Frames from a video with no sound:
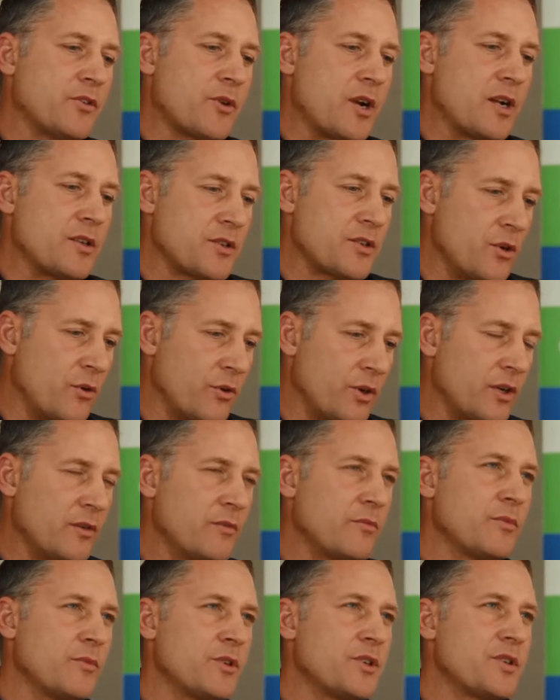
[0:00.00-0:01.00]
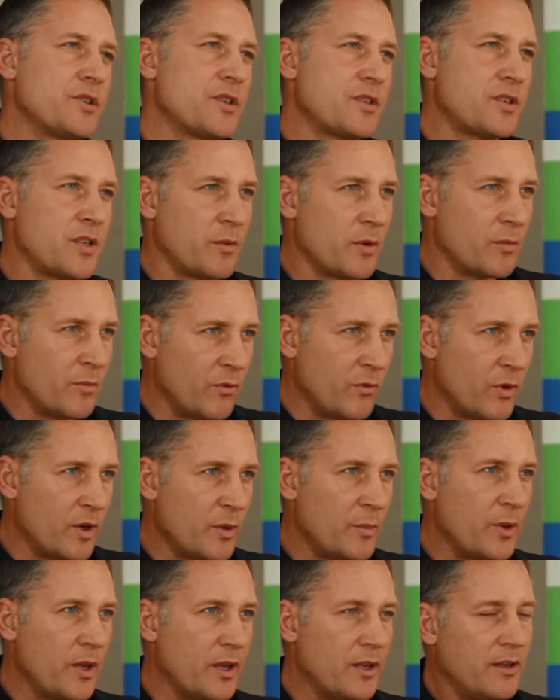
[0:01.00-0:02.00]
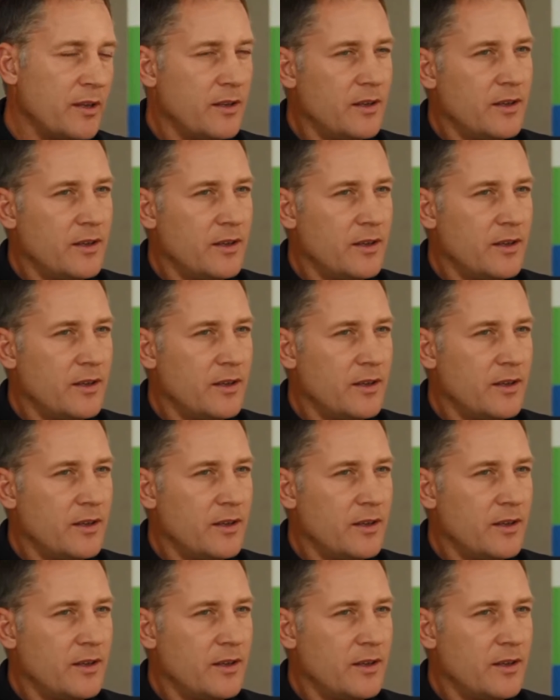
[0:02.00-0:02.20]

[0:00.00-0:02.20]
Transcona, which is a suburb of Winnipeg,